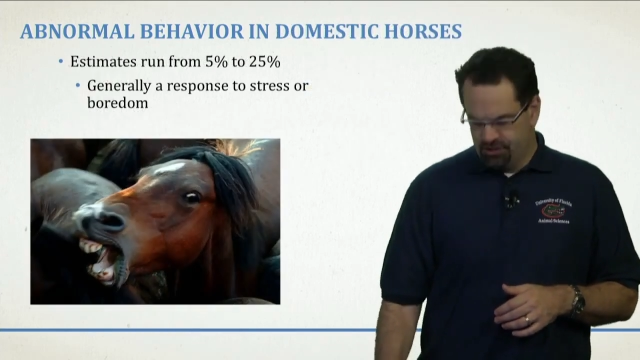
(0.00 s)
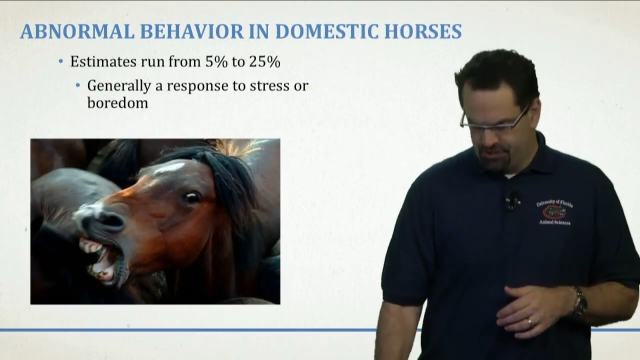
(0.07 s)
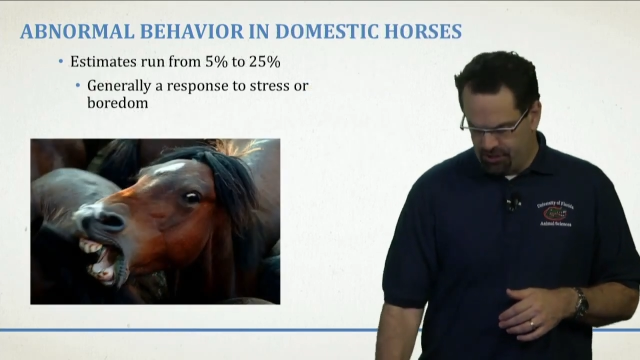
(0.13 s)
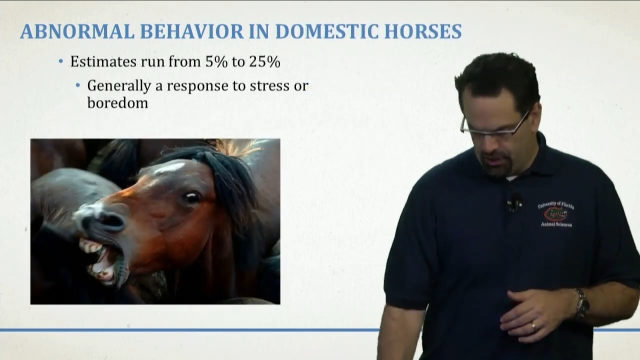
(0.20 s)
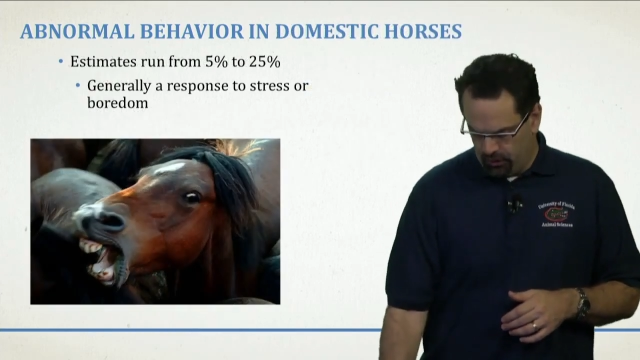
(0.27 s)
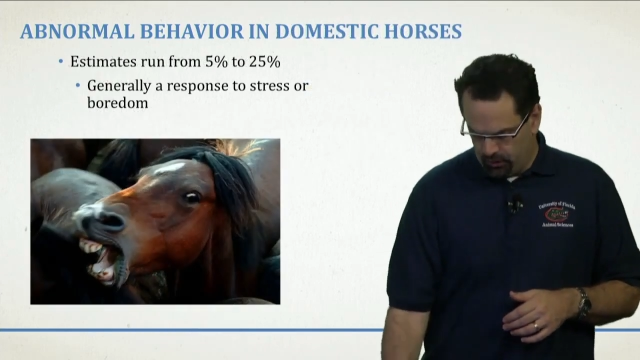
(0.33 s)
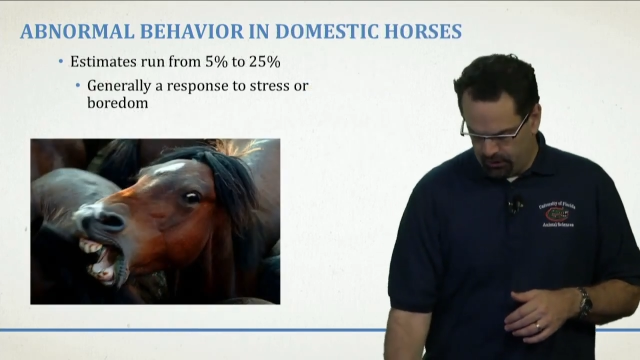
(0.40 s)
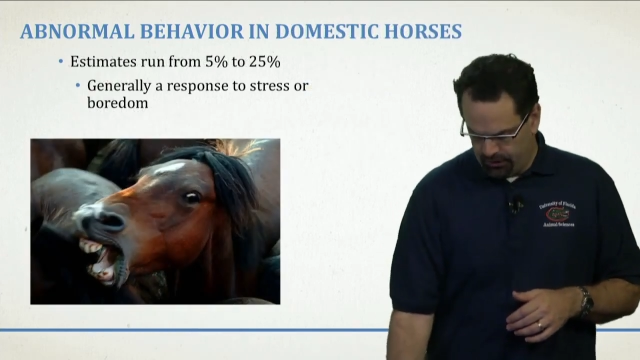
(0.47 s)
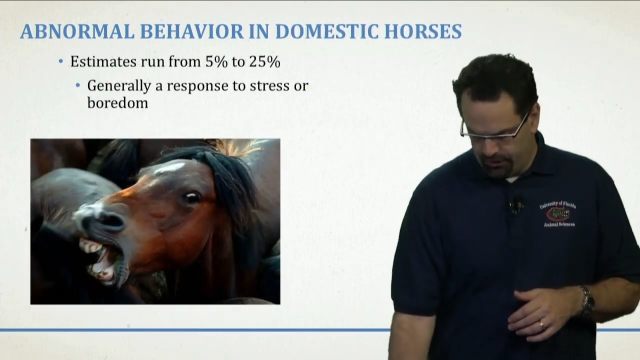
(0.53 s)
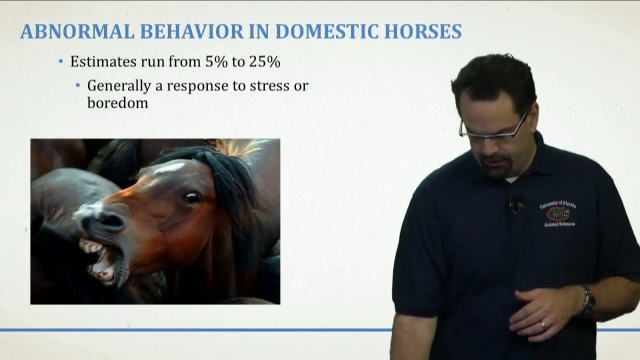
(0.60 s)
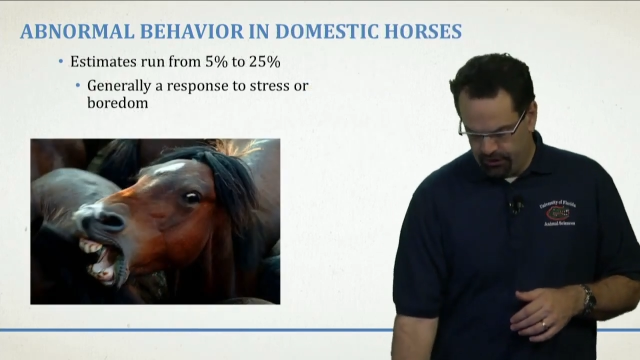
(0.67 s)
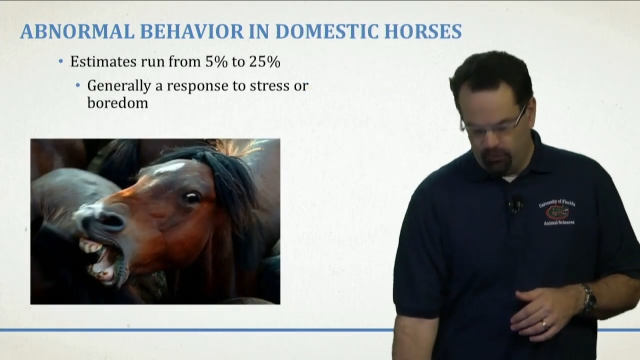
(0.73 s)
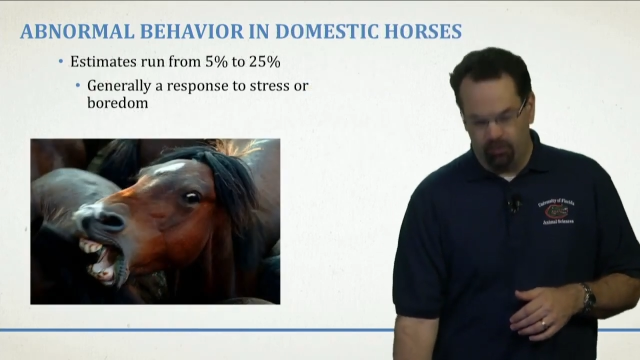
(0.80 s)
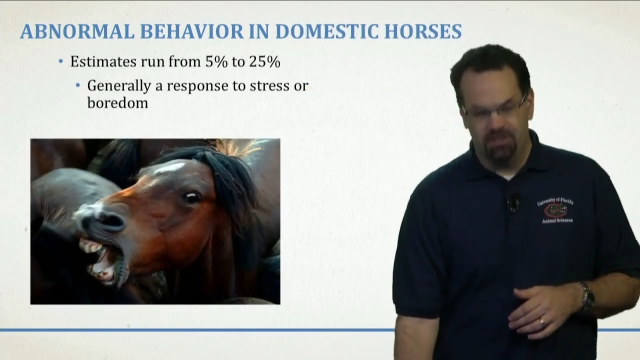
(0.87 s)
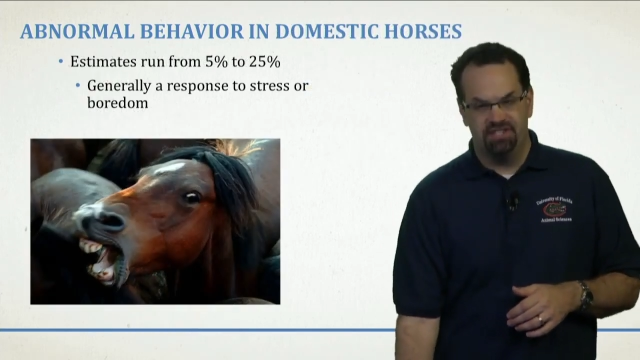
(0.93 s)
So,
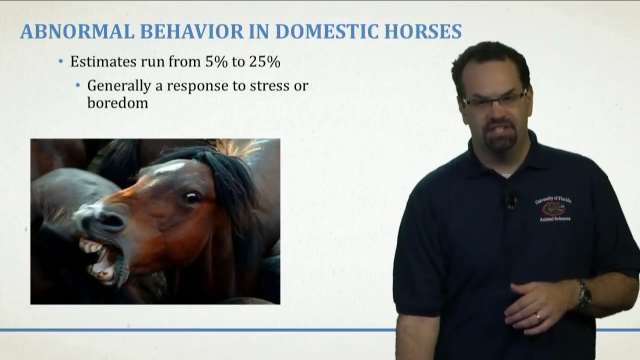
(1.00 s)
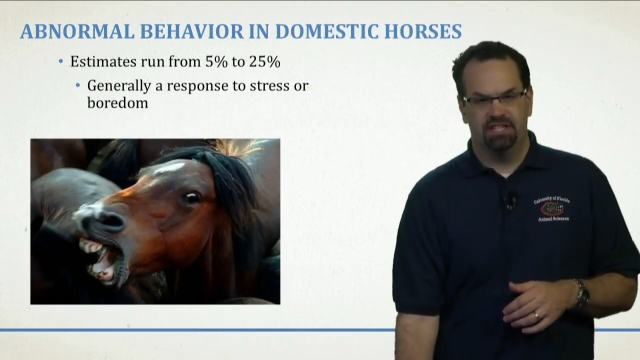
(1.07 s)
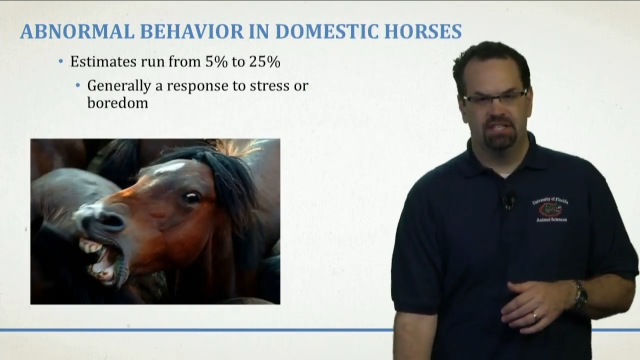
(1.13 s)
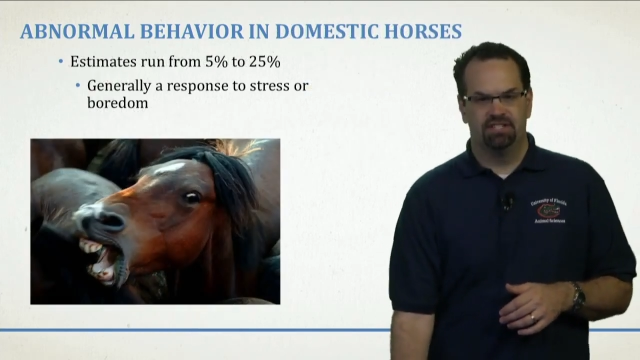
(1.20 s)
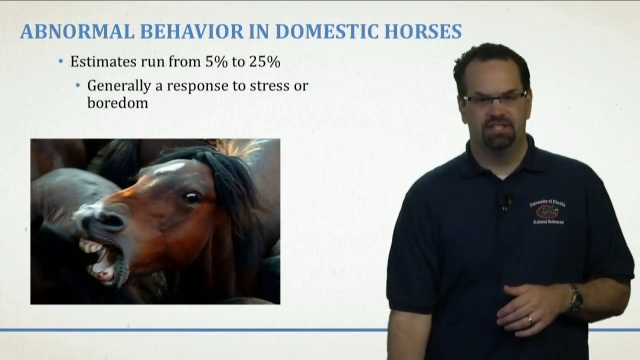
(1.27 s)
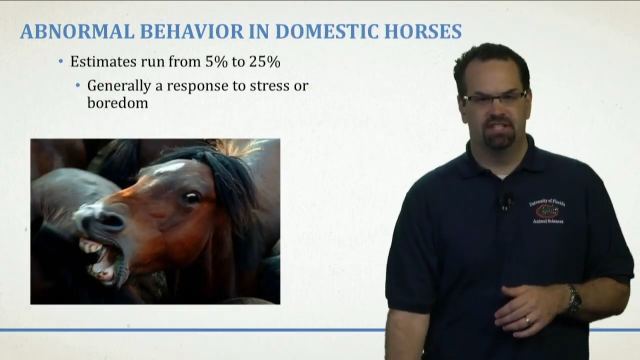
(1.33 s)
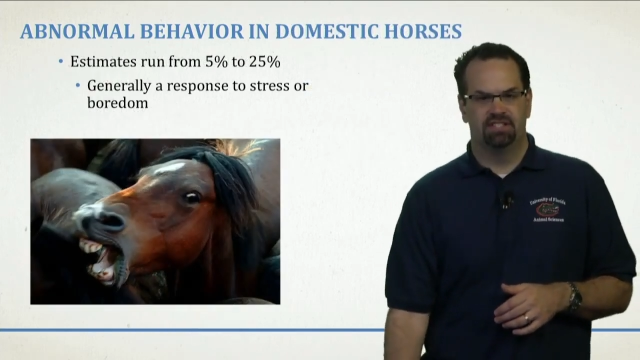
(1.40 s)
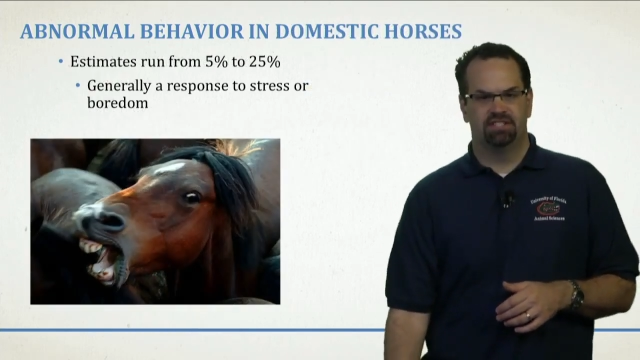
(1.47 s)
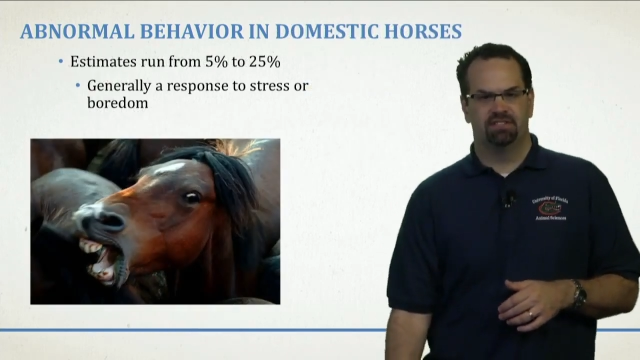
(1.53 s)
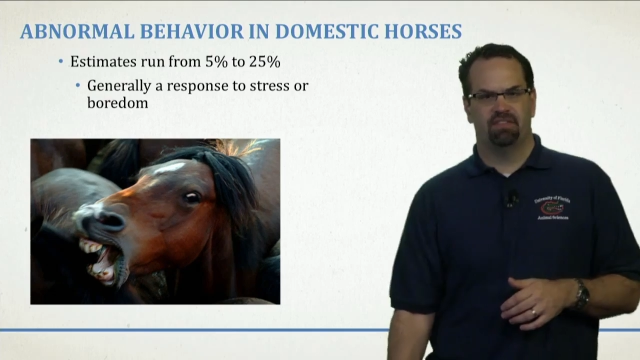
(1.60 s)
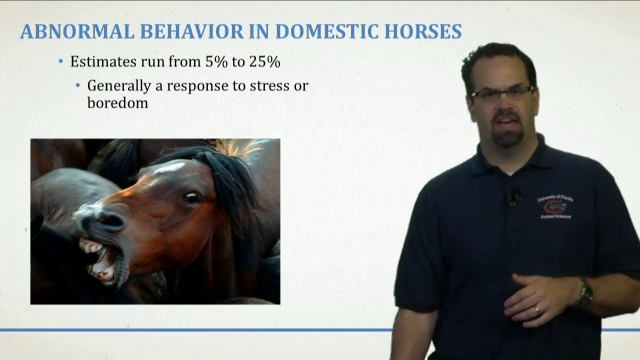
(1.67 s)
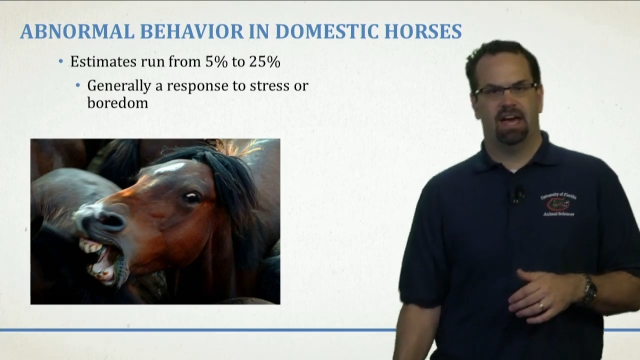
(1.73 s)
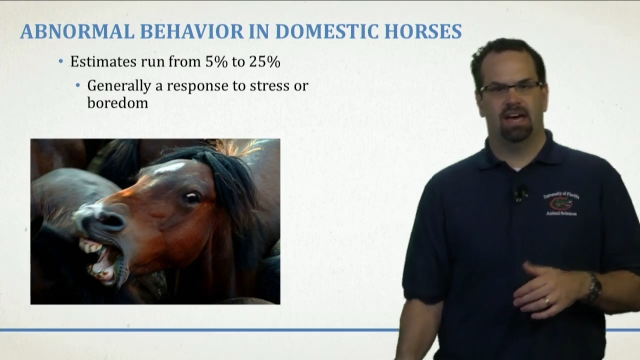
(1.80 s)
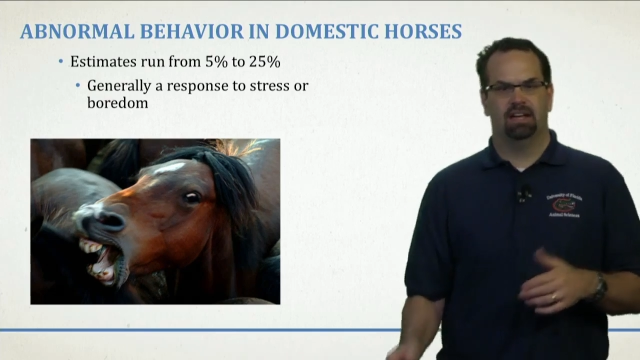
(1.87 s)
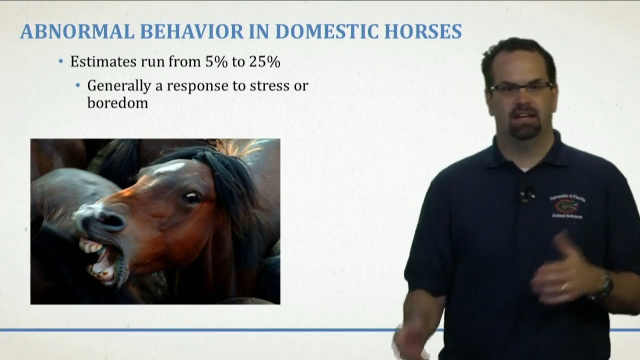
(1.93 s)
what's the incidence of
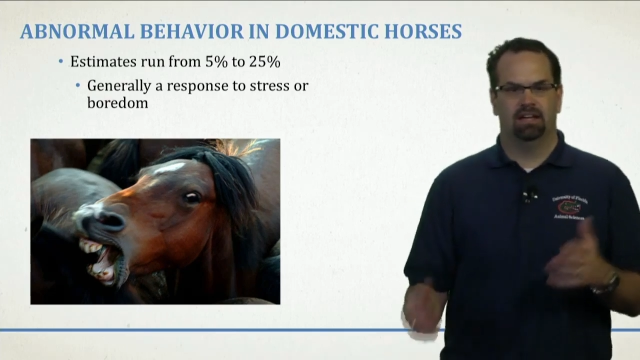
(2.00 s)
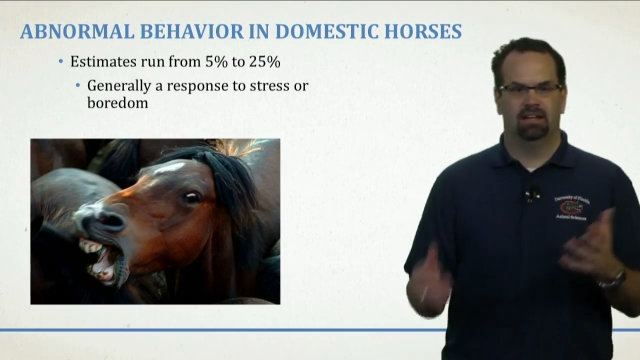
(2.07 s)
that?